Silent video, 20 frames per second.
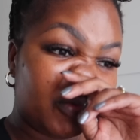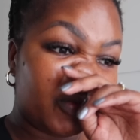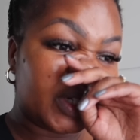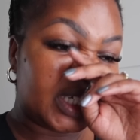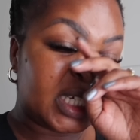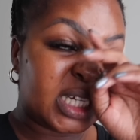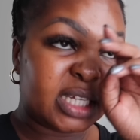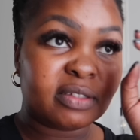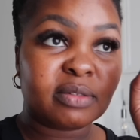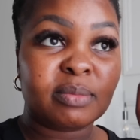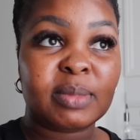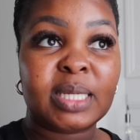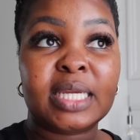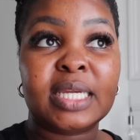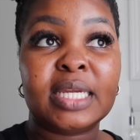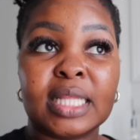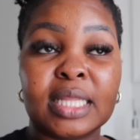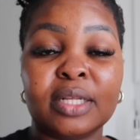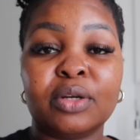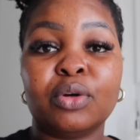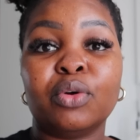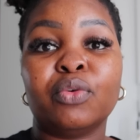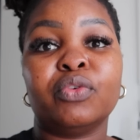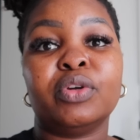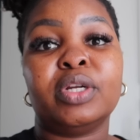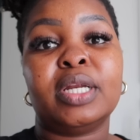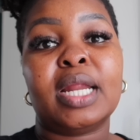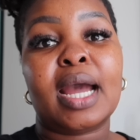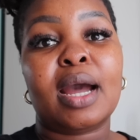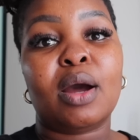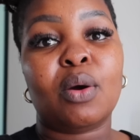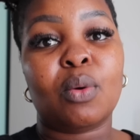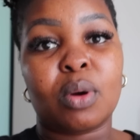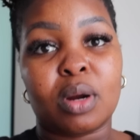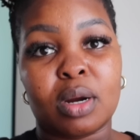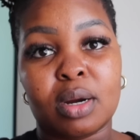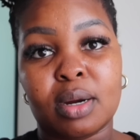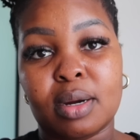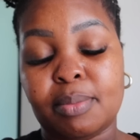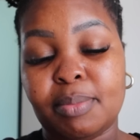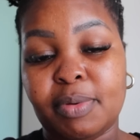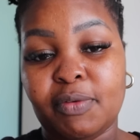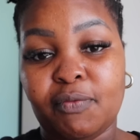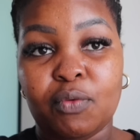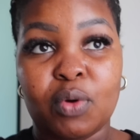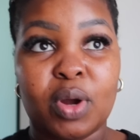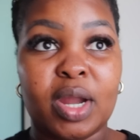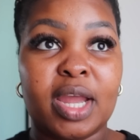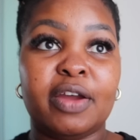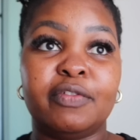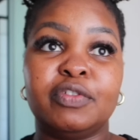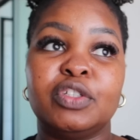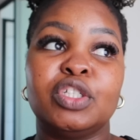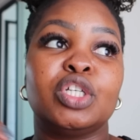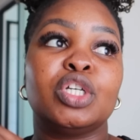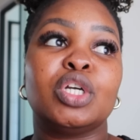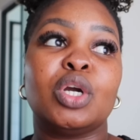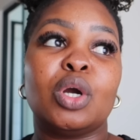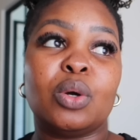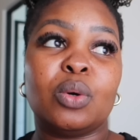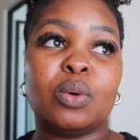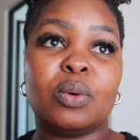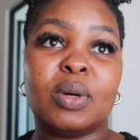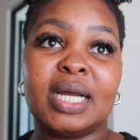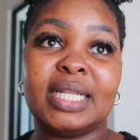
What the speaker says: which gives me a little over an hour before I have to go,